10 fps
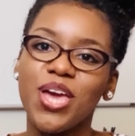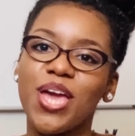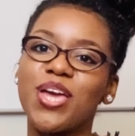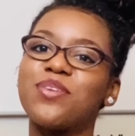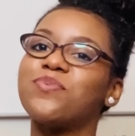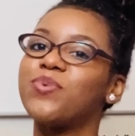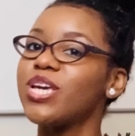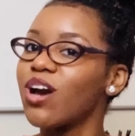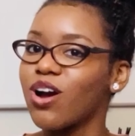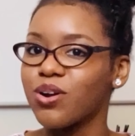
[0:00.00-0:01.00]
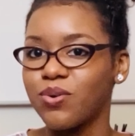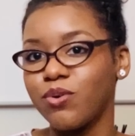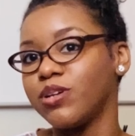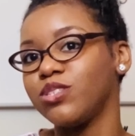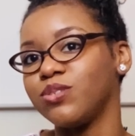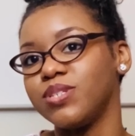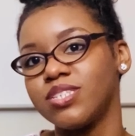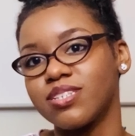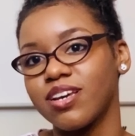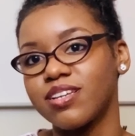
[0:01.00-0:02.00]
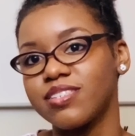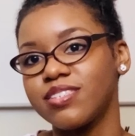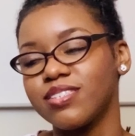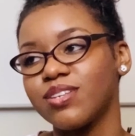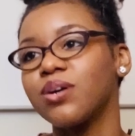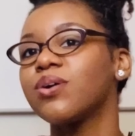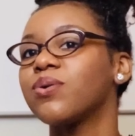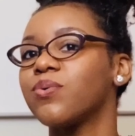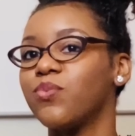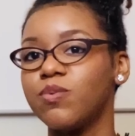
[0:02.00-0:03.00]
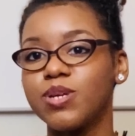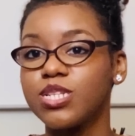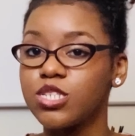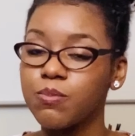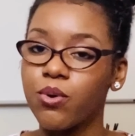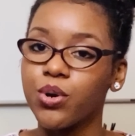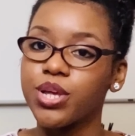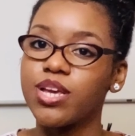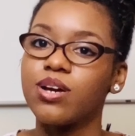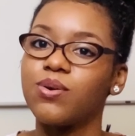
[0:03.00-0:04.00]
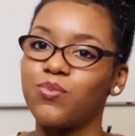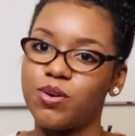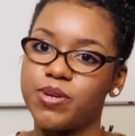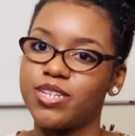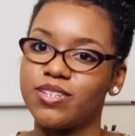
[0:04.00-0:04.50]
and we are going to discuss women supporting women.